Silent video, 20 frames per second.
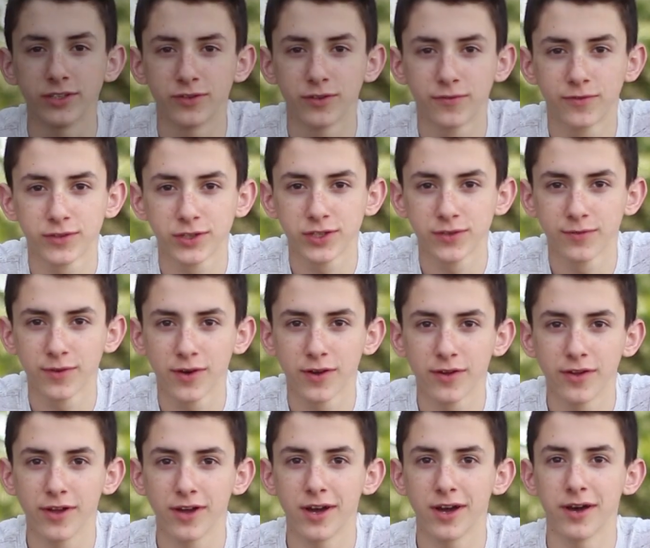so first of
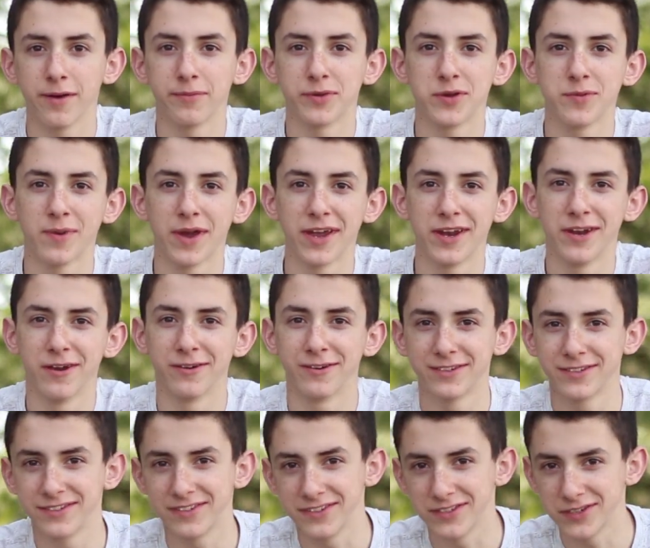all, you may
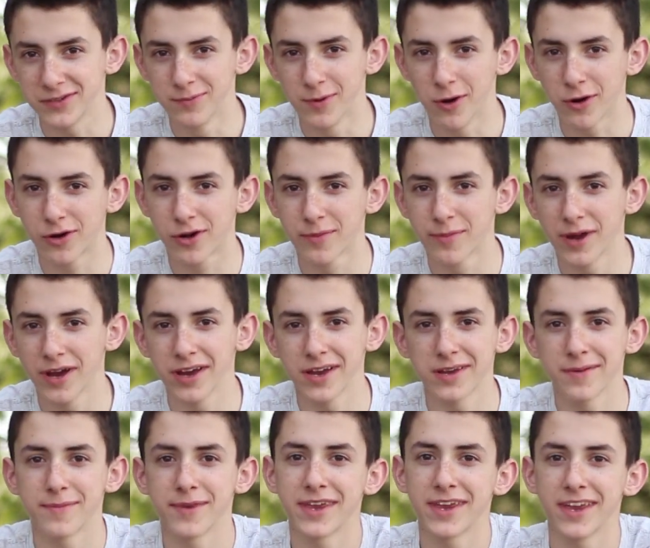notice the smoker
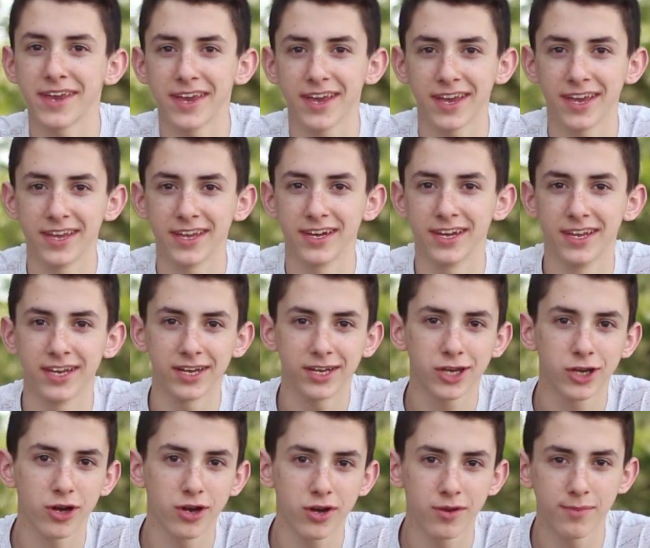behind me,
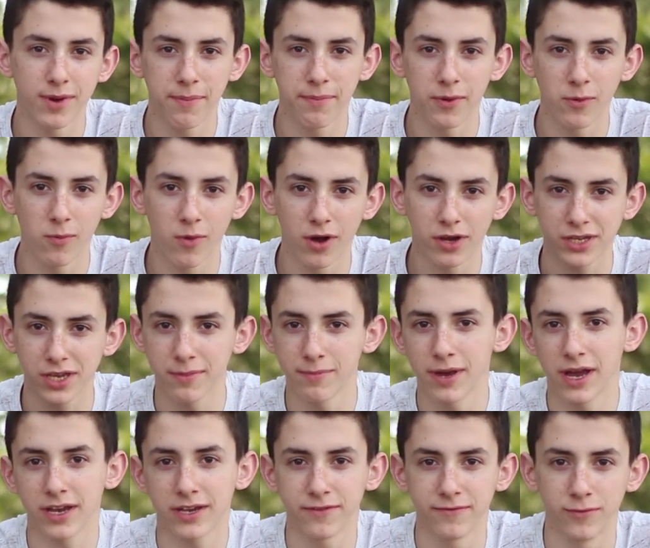and Cody might be walking
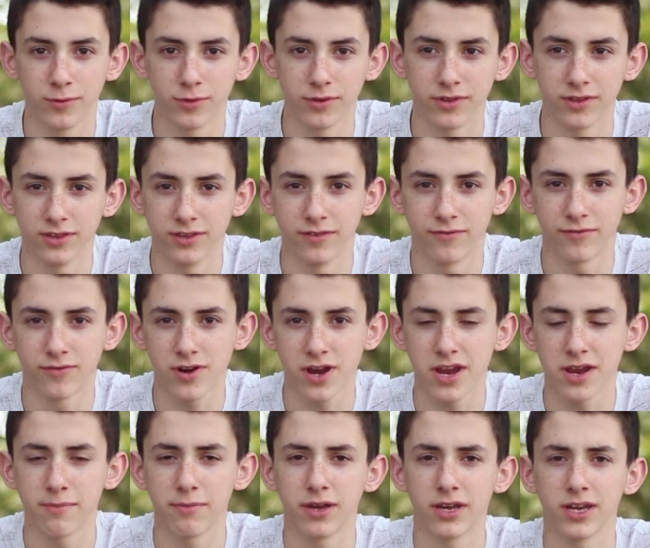back and forth in the
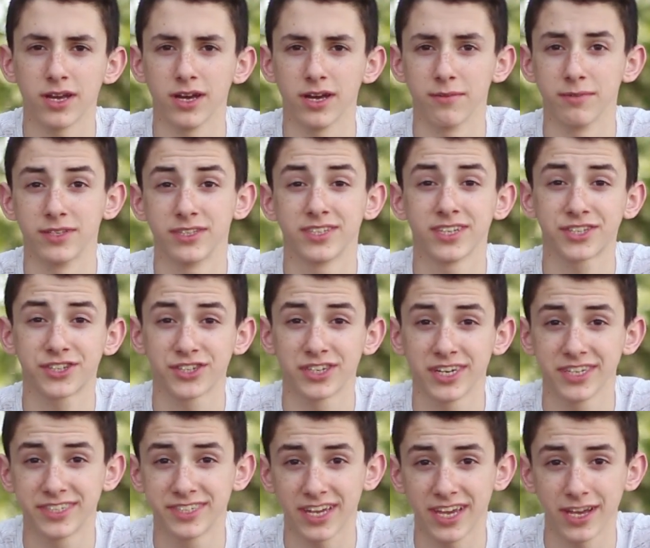frame. It's such a
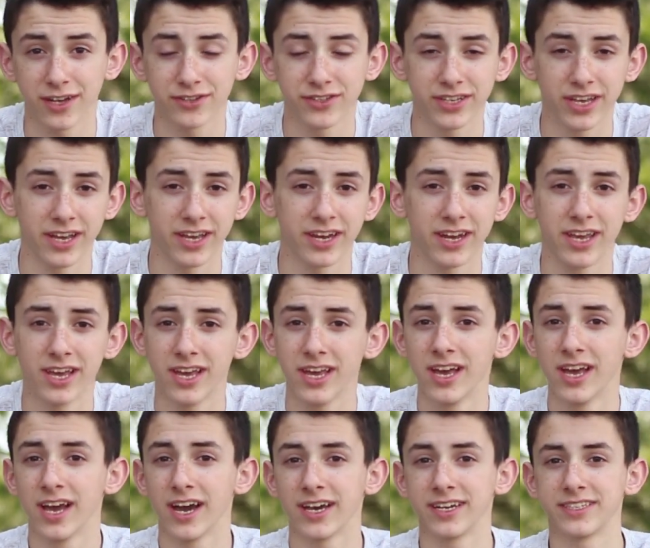nice day outside.
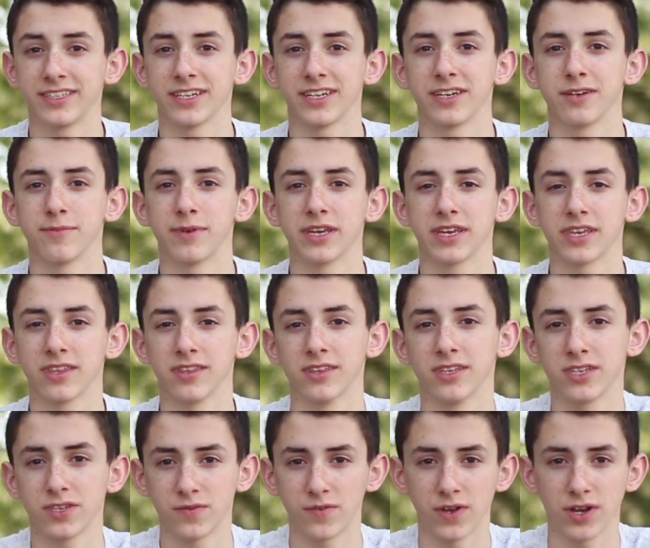I decided to make
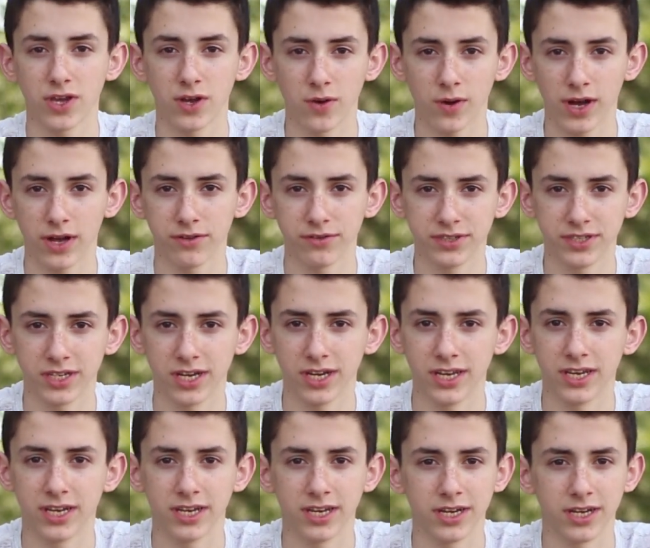this video
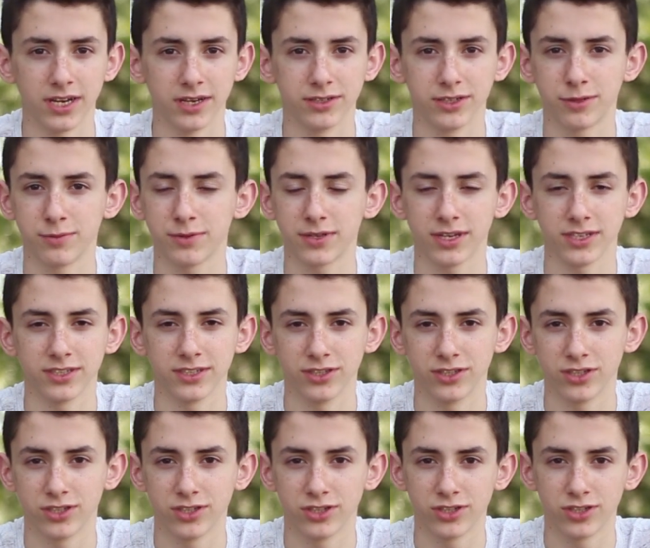outside just because
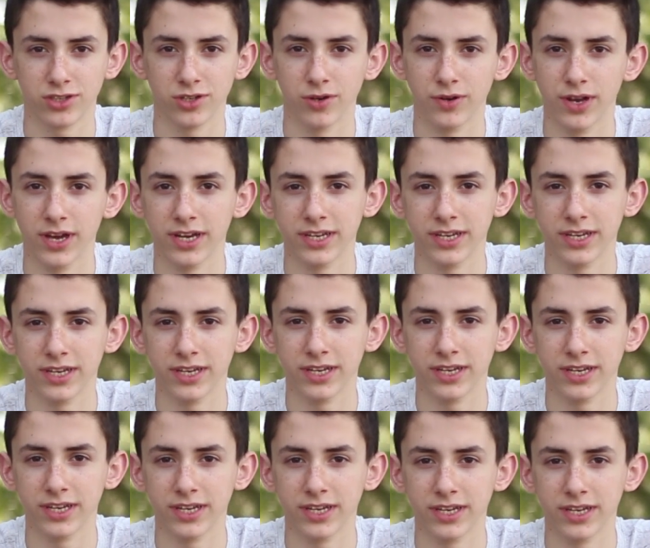it's so nice.
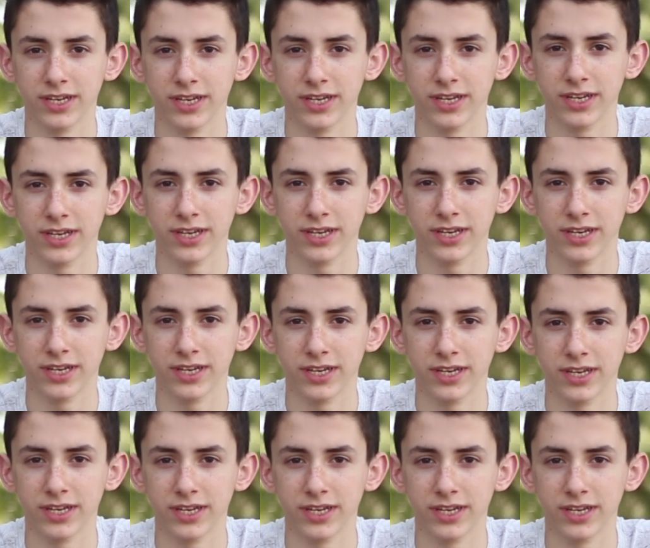So we'll just throw out there
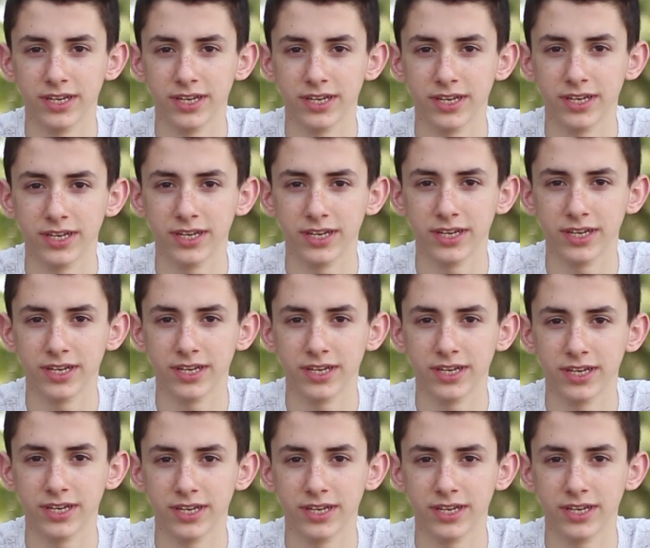that those black marks